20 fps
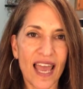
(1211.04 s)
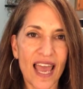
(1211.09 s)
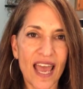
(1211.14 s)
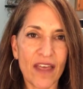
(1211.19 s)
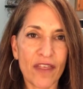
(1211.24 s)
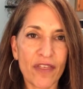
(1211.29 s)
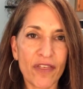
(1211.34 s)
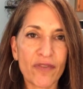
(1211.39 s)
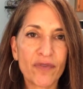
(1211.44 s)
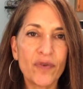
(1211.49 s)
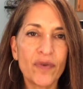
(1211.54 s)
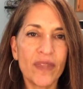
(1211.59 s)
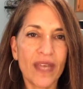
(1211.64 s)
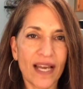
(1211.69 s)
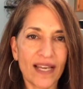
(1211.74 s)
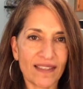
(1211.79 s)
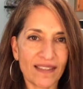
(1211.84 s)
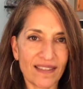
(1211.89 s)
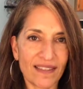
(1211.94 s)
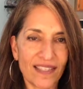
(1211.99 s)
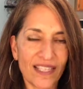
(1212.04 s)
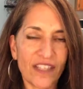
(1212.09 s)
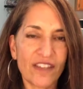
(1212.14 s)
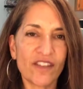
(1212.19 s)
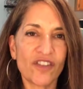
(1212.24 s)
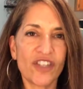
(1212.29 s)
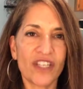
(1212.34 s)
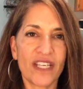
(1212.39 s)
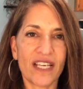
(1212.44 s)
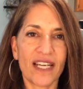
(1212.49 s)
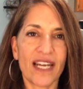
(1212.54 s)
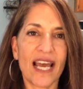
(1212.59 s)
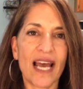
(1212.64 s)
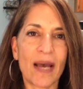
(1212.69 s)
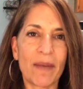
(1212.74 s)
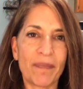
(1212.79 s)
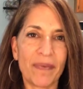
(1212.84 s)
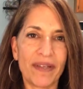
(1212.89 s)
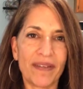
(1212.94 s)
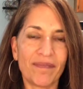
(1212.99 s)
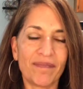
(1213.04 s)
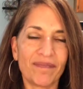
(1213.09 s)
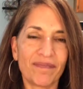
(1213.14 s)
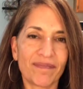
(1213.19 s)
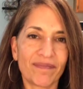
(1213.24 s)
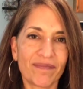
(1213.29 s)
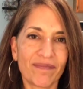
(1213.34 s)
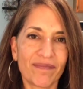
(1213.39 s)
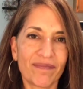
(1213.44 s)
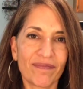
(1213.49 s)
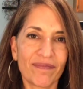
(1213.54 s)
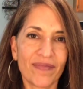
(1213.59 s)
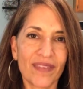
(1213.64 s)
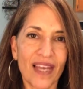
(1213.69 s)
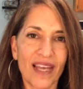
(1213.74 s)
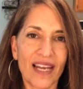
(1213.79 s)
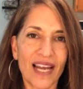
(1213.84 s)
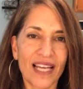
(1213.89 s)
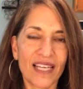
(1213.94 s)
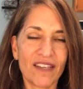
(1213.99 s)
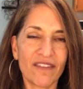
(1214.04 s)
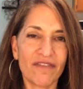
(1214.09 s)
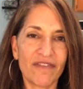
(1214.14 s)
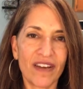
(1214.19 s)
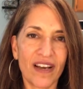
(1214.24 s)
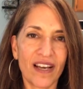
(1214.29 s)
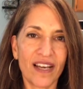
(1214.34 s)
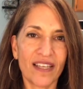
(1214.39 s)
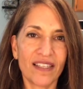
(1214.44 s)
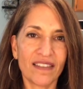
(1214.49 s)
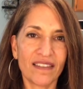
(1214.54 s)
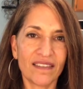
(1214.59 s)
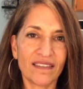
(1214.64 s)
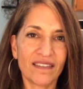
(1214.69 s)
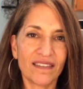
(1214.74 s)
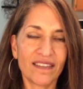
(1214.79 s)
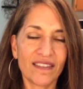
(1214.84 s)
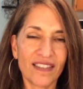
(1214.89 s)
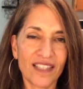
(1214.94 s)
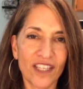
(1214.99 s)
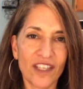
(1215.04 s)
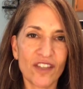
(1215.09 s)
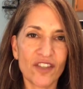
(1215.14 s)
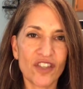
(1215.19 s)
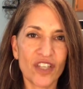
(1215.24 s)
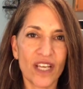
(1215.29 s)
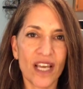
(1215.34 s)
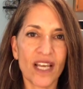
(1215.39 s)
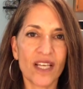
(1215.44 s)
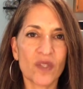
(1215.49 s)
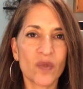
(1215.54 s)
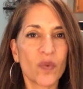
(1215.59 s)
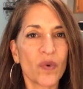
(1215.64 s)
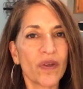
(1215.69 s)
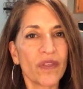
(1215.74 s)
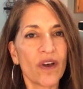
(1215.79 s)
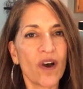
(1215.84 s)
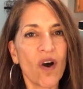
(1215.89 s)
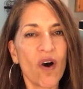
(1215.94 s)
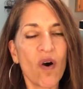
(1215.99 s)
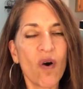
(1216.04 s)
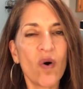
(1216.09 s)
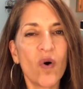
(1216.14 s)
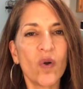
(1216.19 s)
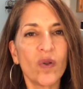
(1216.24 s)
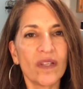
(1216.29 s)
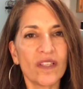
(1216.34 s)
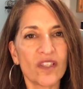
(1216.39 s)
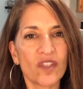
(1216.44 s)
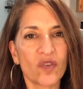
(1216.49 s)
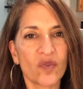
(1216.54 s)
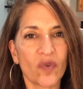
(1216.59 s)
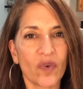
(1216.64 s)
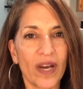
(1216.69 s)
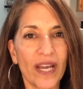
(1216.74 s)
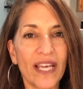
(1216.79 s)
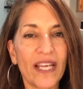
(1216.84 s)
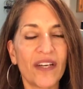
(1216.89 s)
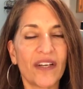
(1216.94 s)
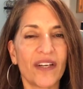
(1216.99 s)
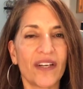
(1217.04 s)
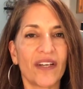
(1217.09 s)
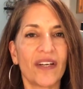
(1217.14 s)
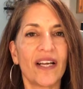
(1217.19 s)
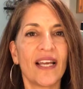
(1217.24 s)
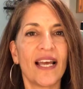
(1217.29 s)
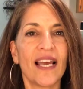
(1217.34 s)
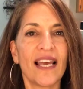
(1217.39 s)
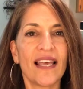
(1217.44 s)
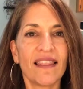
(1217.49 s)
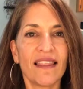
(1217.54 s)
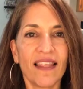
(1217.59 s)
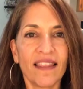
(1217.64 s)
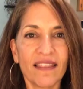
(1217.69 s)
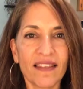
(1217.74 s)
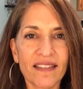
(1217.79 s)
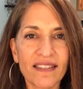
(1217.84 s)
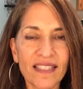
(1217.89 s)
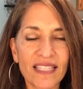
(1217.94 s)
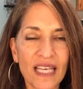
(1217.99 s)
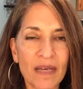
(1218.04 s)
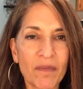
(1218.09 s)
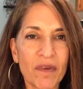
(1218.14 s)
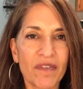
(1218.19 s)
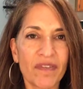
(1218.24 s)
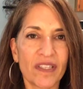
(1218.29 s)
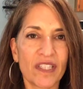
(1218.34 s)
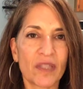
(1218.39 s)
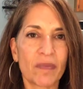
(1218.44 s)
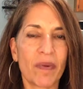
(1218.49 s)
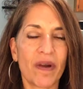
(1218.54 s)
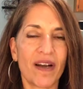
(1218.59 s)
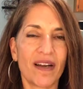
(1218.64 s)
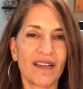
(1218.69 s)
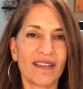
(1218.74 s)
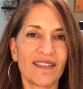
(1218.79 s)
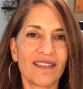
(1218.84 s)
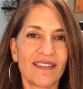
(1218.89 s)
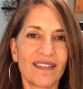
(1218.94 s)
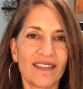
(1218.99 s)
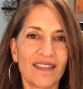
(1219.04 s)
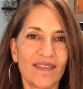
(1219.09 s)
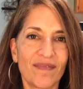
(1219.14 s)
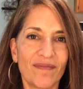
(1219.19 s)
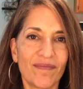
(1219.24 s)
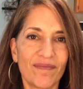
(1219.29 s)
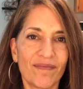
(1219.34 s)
And through that, synergy can happen. And I define synergy as where the whole is greater than the sum of its parts.